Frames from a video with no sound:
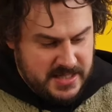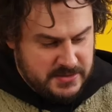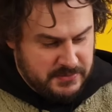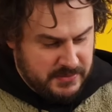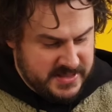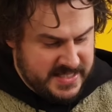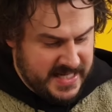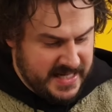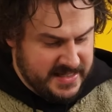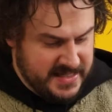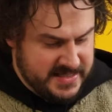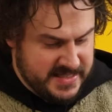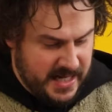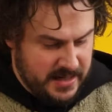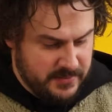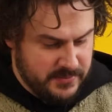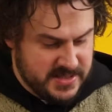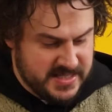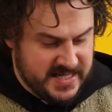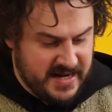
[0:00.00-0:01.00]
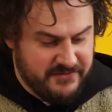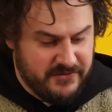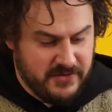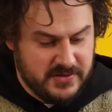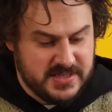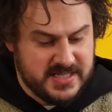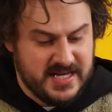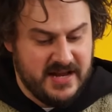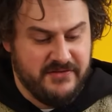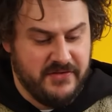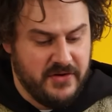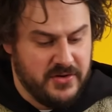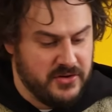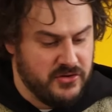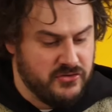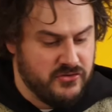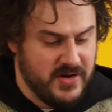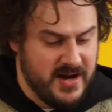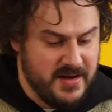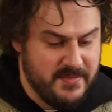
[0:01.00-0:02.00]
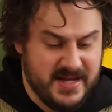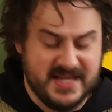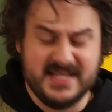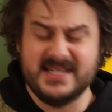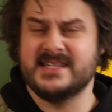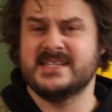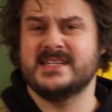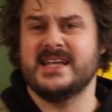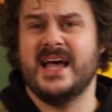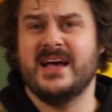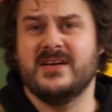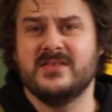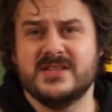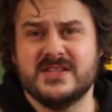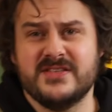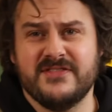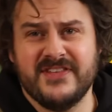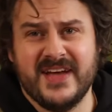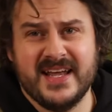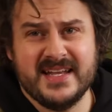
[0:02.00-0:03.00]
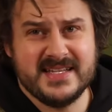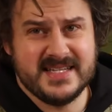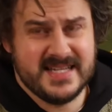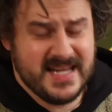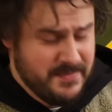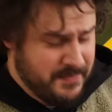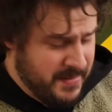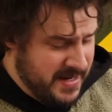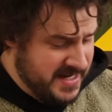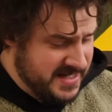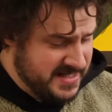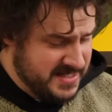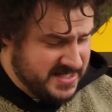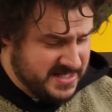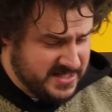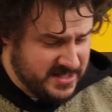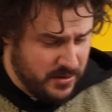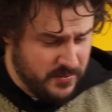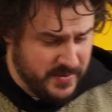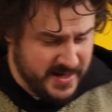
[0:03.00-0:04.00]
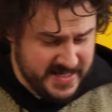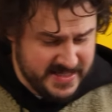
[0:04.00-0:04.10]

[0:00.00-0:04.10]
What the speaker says: this one, tagliatelle with saffron, seafood and cream. It sounds fancy, but it is so